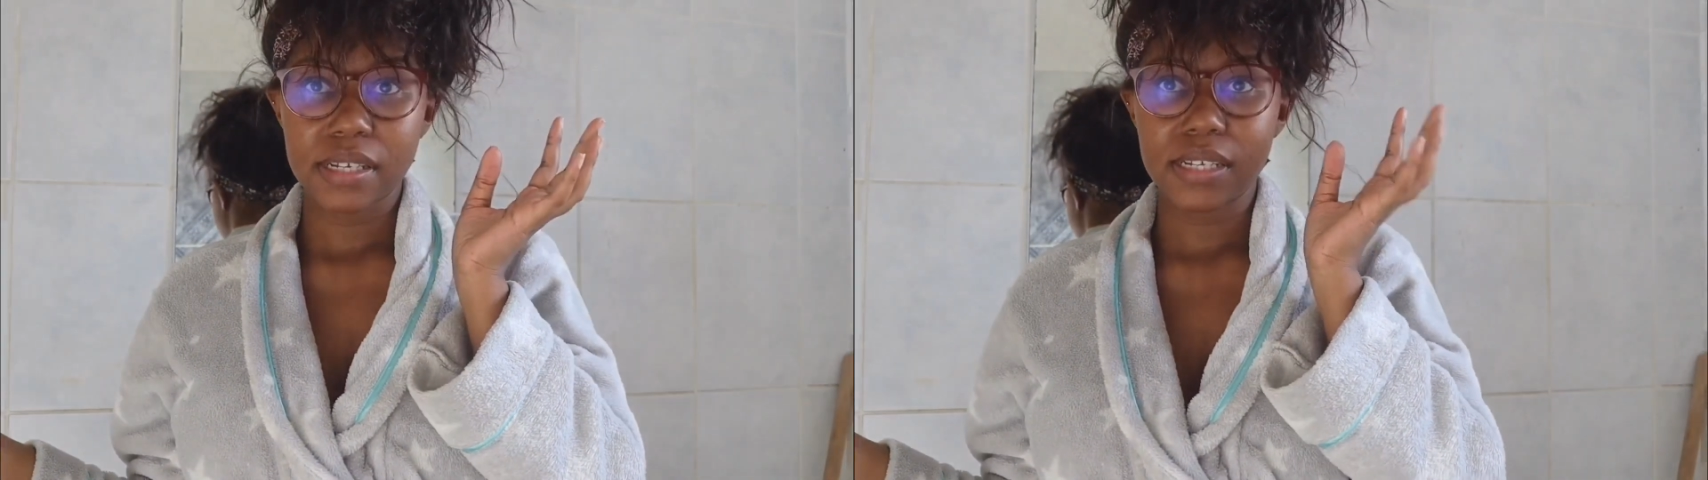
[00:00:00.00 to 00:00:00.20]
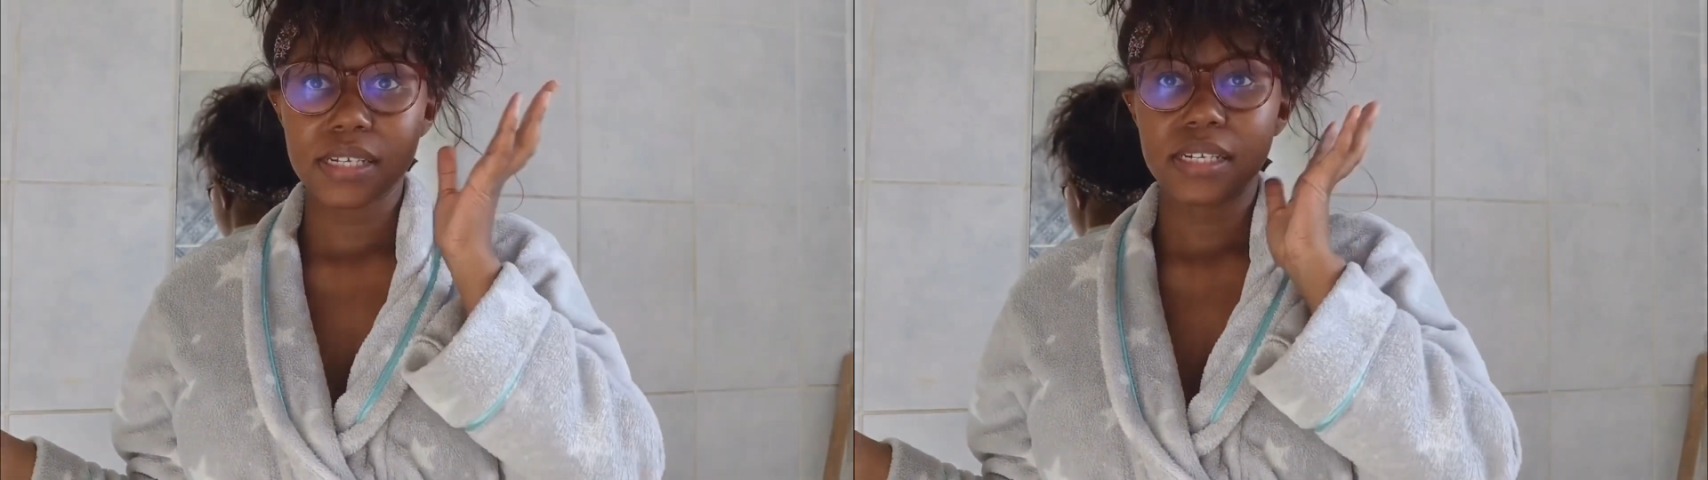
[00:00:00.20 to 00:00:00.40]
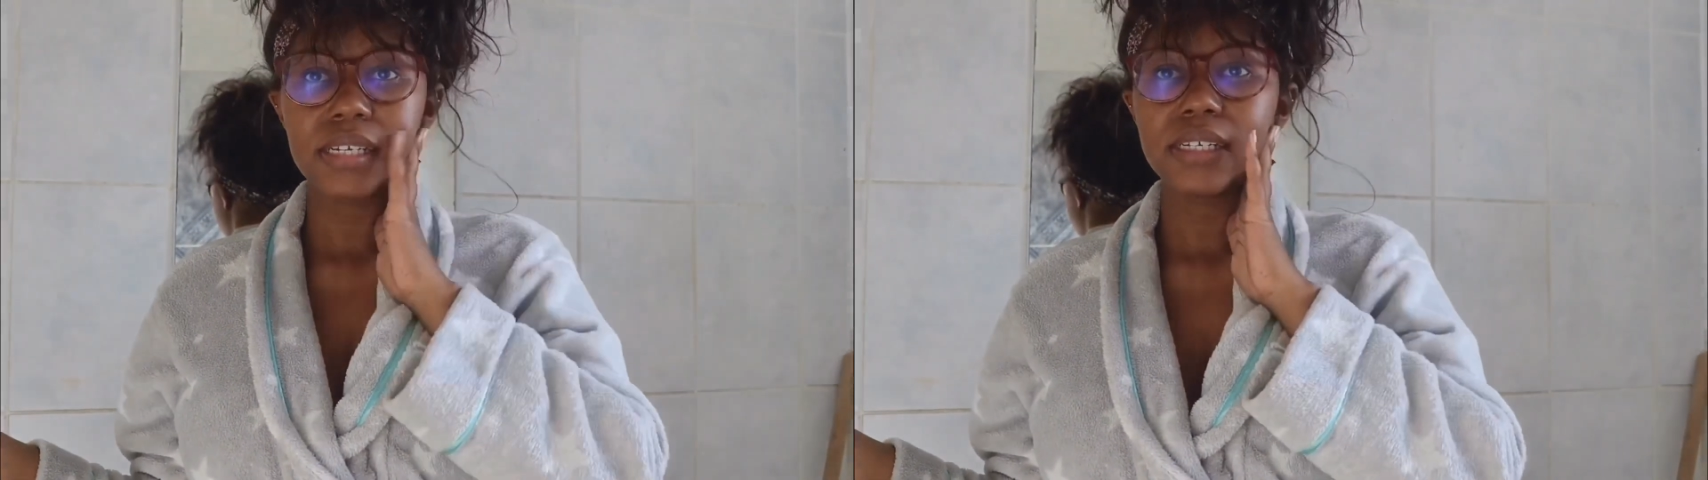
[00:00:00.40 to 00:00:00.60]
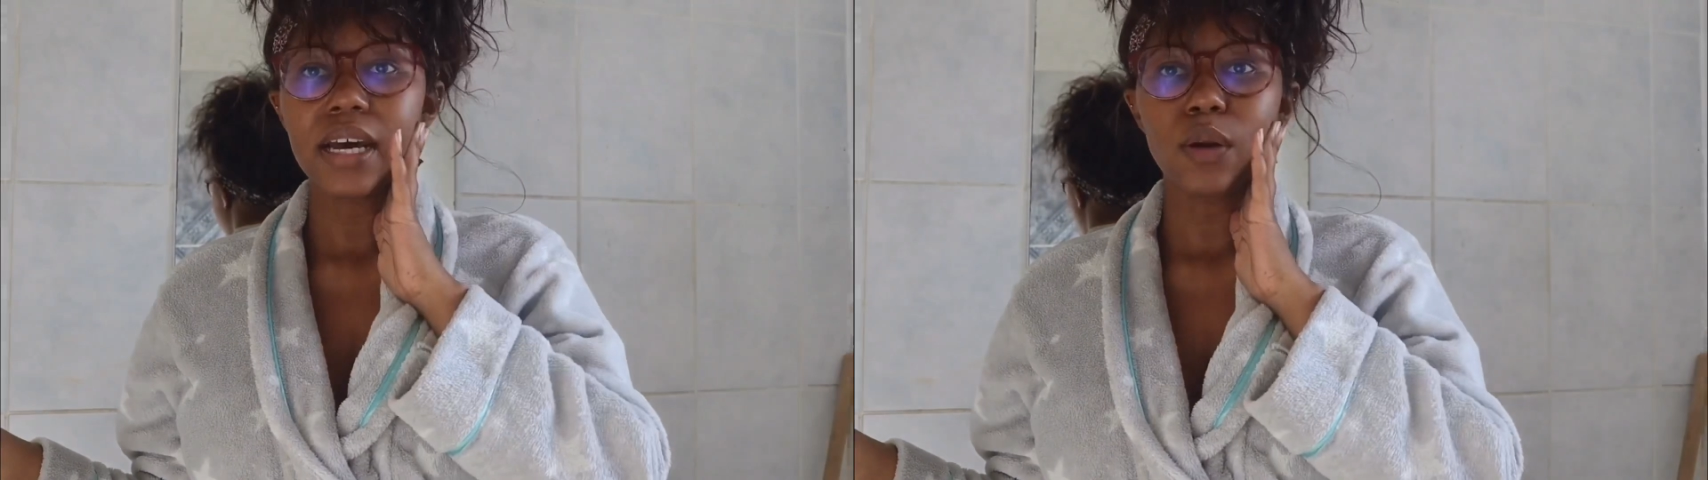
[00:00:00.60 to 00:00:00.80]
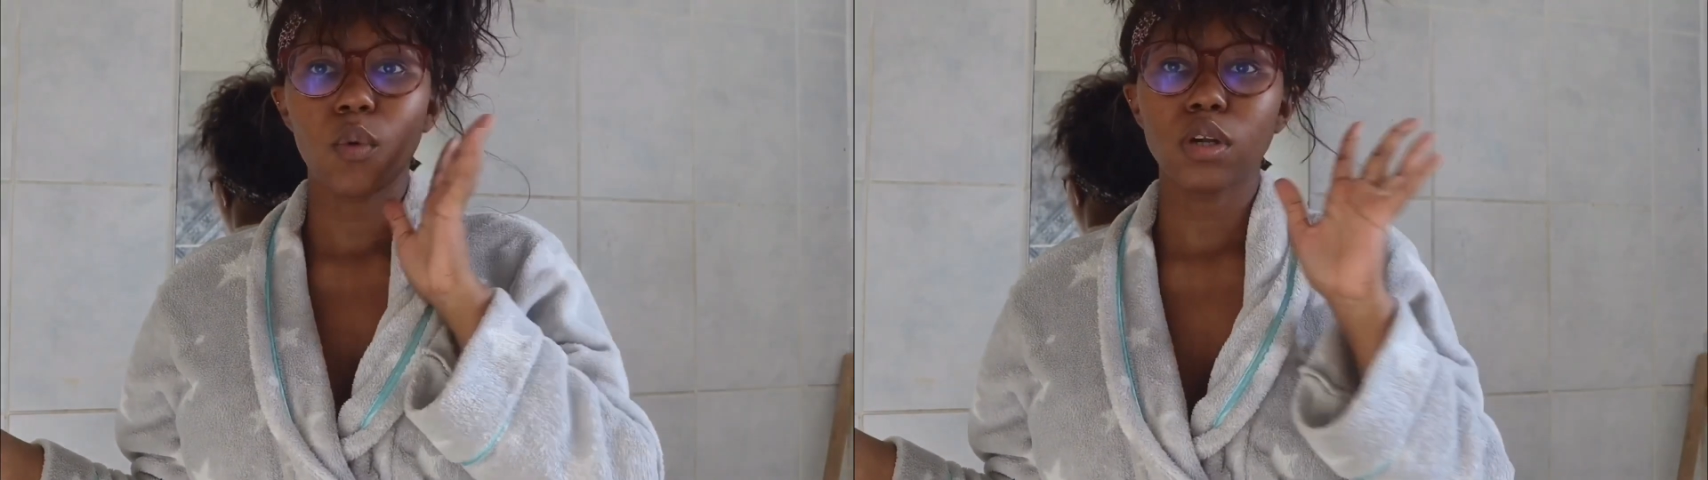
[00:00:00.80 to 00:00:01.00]
instead
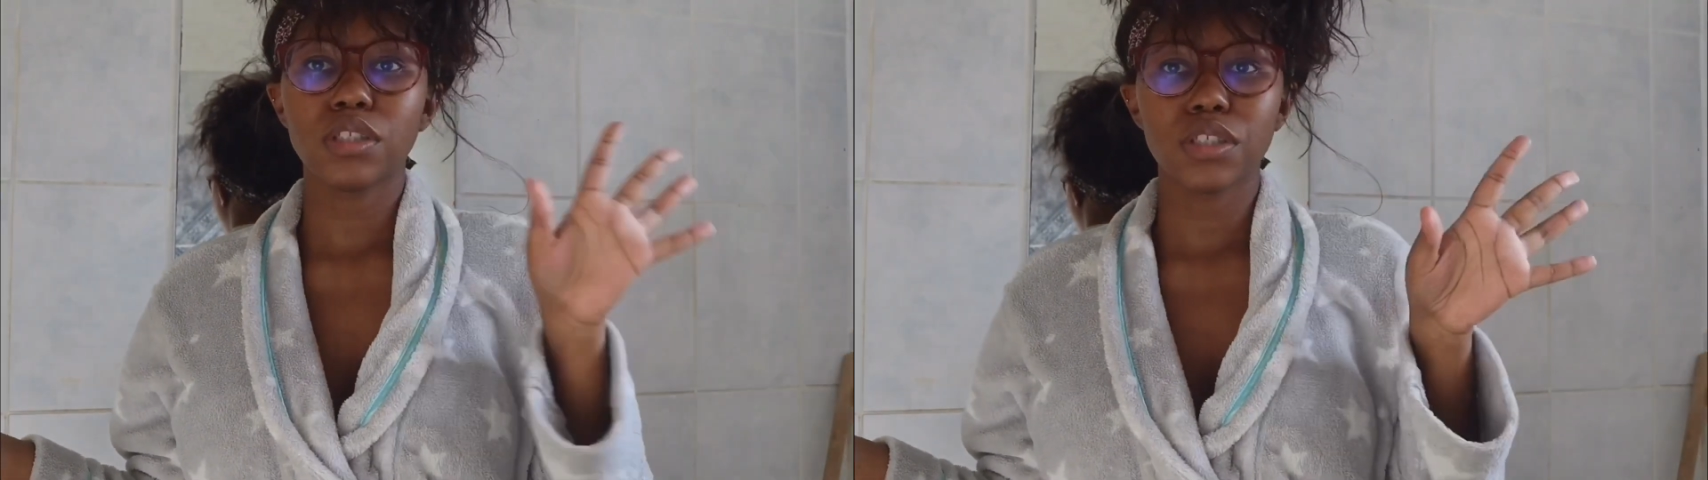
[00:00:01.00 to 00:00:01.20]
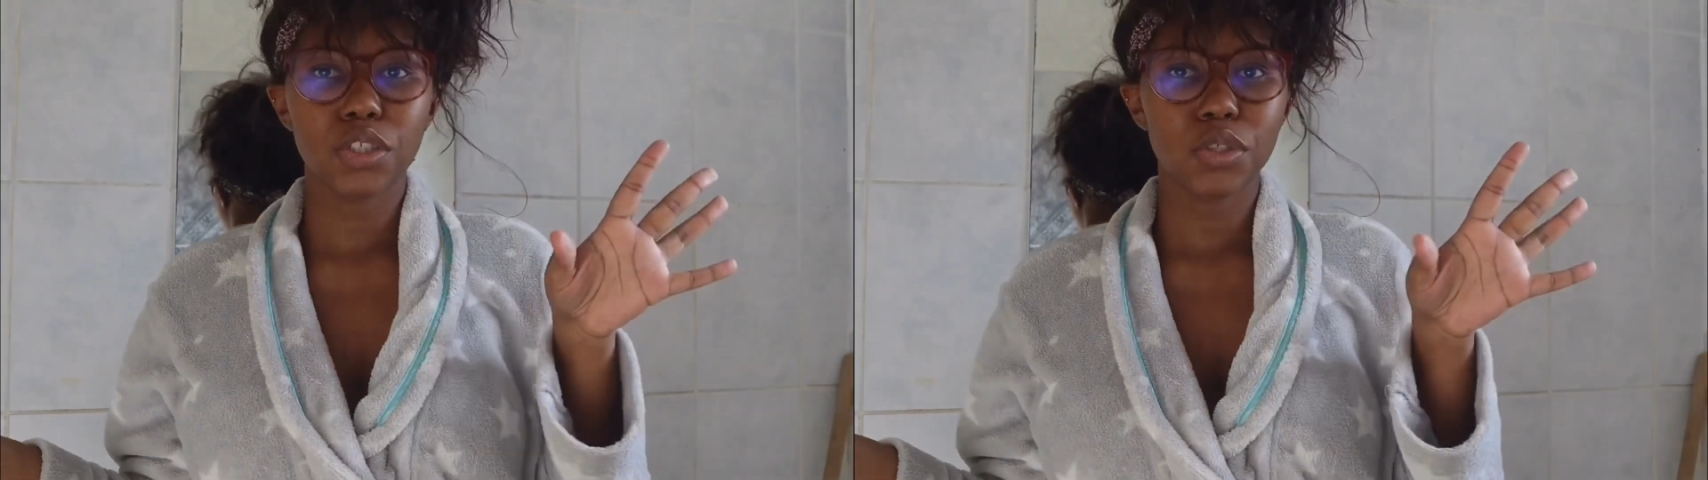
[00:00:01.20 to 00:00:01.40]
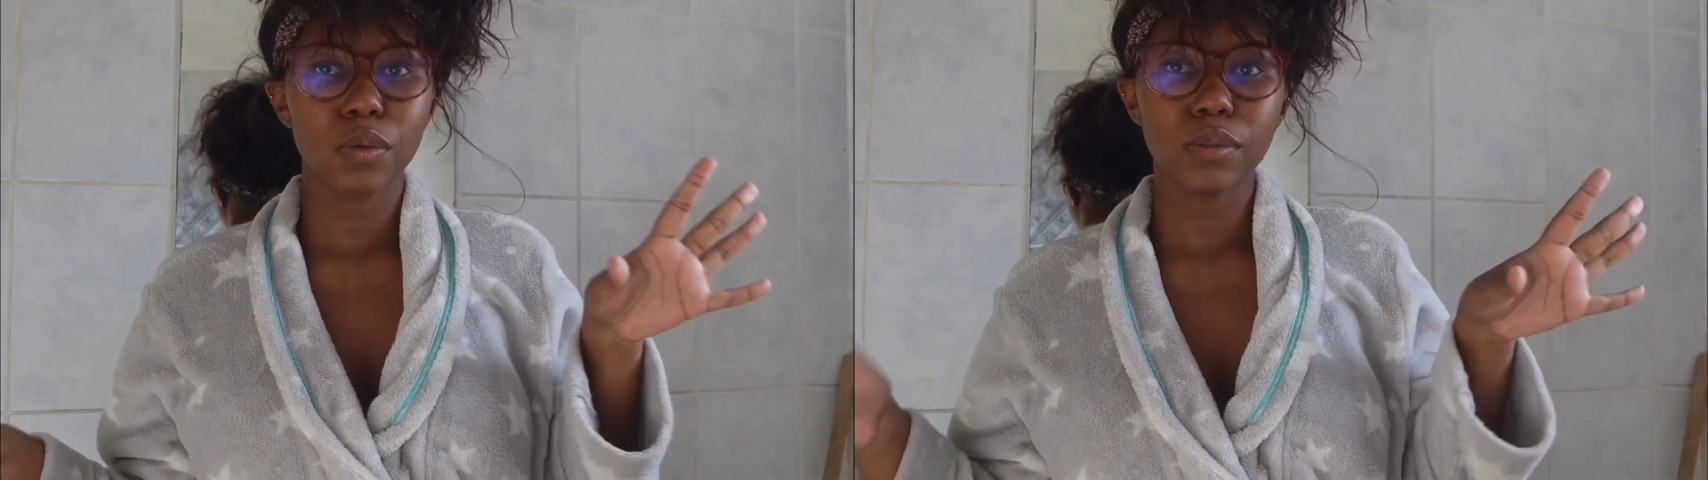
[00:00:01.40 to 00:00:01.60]
and watched a show